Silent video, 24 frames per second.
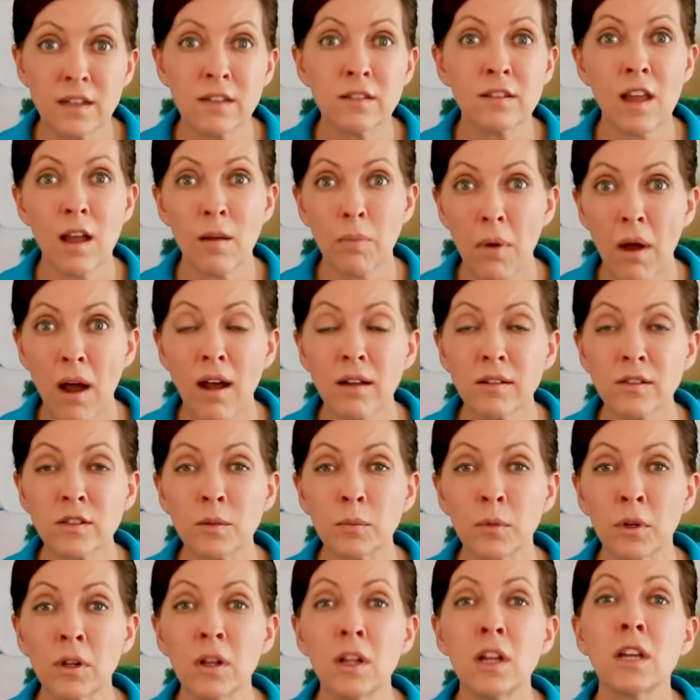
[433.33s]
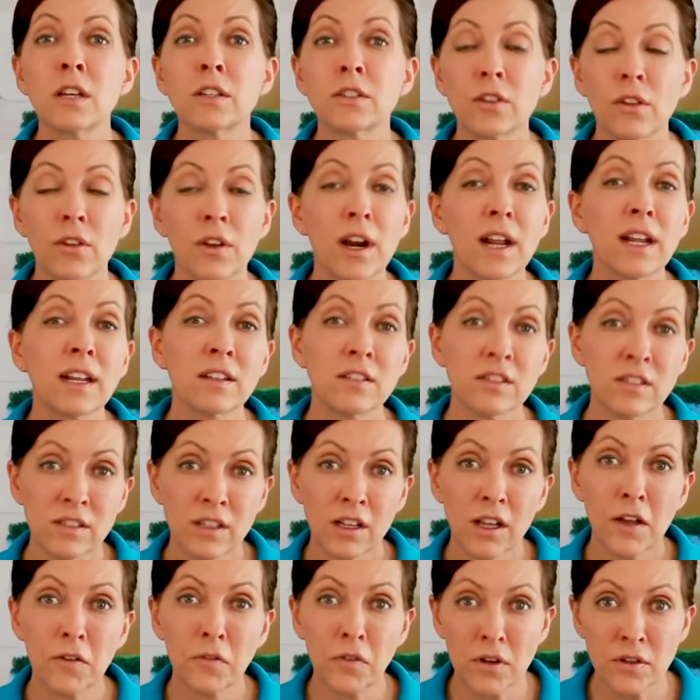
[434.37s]
Is that possible so that I can
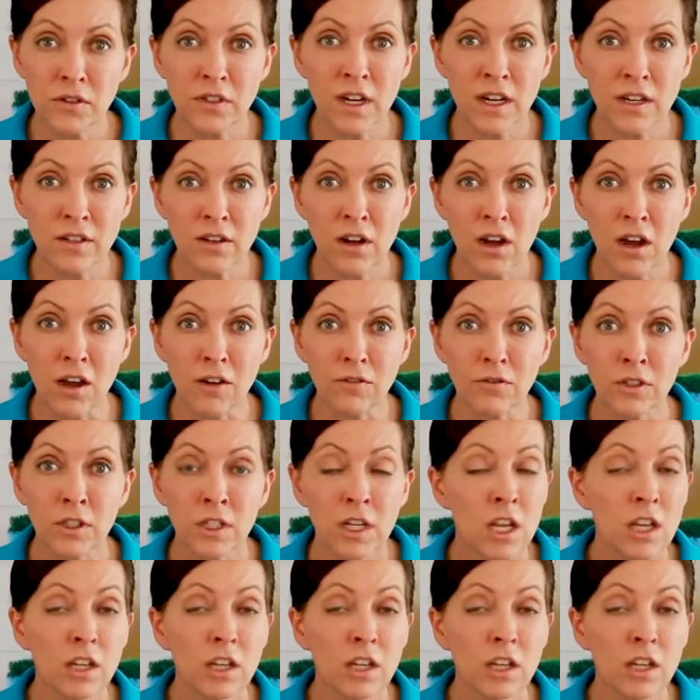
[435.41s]
still have Thursdays off?